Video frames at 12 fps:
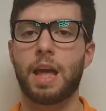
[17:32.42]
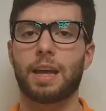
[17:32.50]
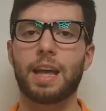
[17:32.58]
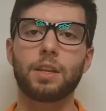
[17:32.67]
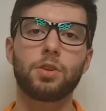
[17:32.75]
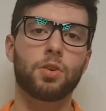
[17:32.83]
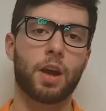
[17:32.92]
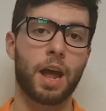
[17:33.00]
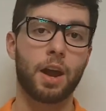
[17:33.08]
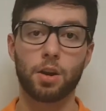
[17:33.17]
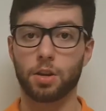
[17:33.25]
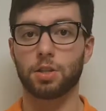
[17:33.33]
Get your
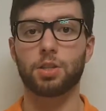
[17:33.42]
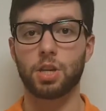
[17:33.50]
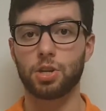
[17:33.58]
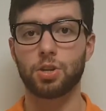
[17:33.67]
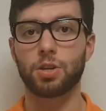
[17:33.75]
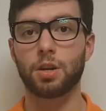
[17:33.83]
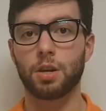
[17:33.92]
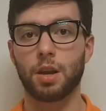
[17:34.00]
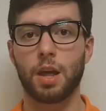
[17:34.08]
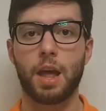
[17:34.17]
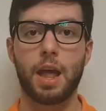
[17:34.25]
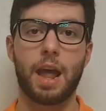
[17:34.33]
hair conditioner
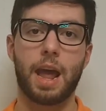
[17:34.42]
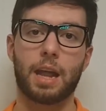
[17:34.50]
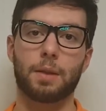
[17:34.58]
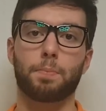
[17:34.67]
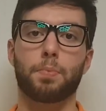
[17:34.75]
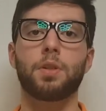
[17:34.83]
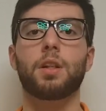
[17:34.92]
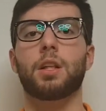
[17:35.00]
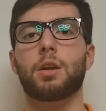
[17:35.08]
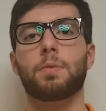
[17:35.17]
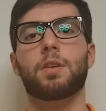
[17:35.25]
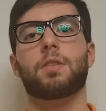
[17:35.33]
and put a
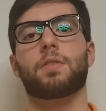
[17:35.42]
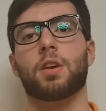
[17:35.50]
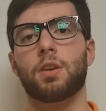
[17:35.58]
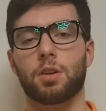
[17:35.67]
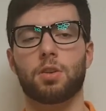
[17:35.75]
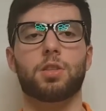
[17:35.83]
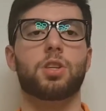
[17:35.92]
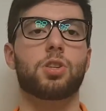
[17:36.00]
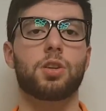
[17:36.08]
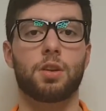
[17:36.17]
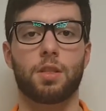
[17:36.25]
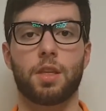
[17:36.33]
little bit of hair
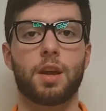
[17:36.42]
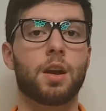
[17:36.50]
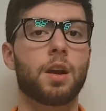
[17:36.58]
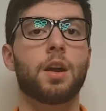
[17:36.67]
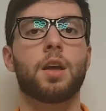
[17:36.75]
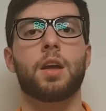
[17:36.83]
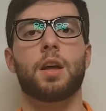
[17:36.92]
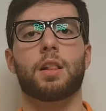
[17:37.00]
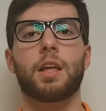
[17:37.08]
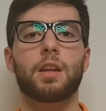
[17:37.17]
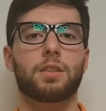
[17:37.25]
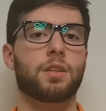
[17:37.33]
conditioner in there.
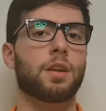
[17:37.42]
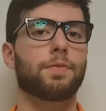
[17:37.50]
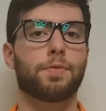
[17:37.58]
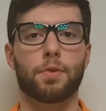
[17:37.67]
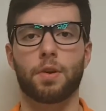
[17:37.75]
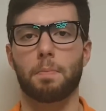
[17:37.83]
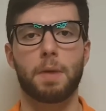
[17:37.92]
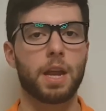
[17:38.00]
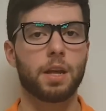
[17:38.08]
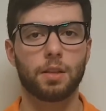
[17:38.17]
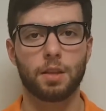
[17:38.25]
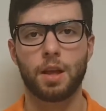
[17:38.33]
Let it sit for a
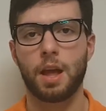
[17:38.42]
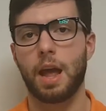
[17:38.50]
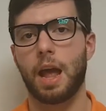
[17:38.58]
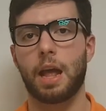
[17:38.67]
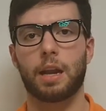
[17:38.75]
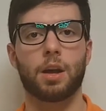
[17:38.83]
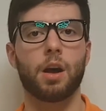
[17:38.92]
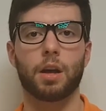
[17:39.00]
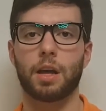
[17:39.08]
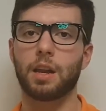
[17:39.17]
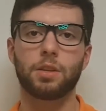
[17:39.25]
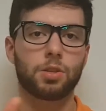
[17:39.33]
minute and
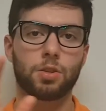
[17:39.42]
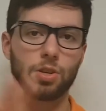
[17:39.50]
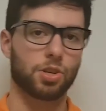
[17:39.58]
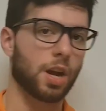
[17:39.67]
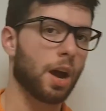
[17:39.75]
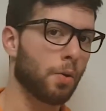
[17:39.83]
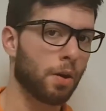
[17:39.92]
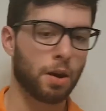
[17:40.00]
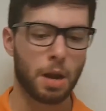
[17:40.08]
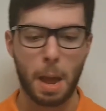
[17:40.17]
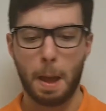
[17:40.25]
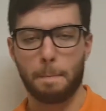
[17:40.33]
get into the
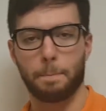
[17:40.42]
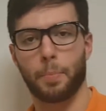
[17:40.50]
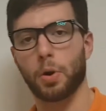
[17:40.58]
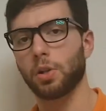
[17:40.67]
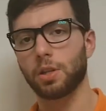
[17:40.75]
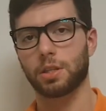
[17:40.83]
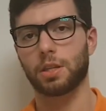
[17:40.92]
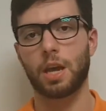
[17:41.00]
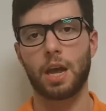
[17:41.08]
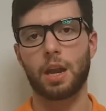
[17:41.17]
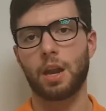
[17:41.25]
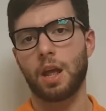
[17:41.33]
shower, pull the
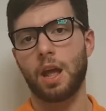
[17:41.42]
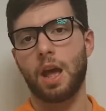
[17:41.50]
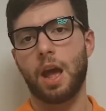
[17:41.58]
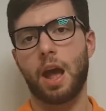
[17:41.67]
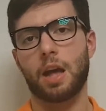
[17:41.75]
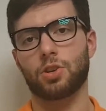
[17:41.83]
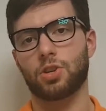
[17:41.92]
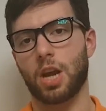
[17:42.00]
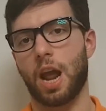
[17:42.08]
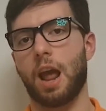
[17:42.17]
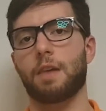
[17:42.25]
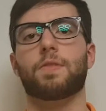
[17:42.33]
skin and
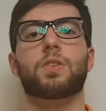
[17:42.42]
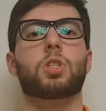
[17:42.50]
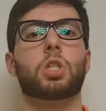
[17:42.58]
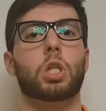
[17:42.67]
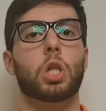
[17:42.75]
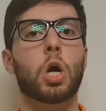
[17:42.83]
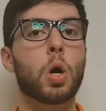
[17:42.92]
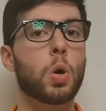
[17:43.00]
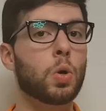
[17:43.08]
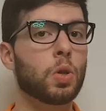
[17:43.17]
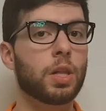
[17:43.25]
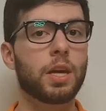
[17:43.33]
shave
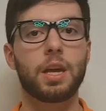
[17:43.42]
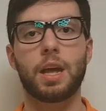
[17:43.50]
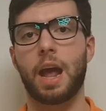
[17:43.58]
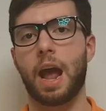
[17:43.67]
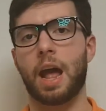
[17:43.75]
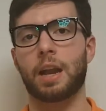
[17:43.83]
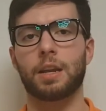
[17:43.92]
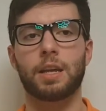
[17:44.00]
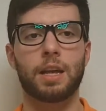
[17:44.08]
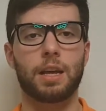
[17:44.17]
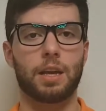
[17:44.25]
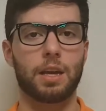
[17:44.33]
slowly and
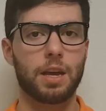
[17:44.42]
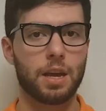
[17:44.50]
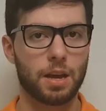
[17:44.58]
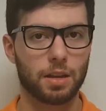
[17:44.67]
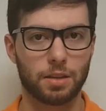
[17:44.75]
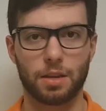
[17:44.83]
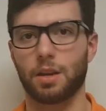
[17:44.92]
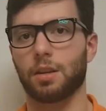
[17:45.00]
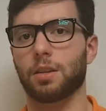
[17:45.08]
easy.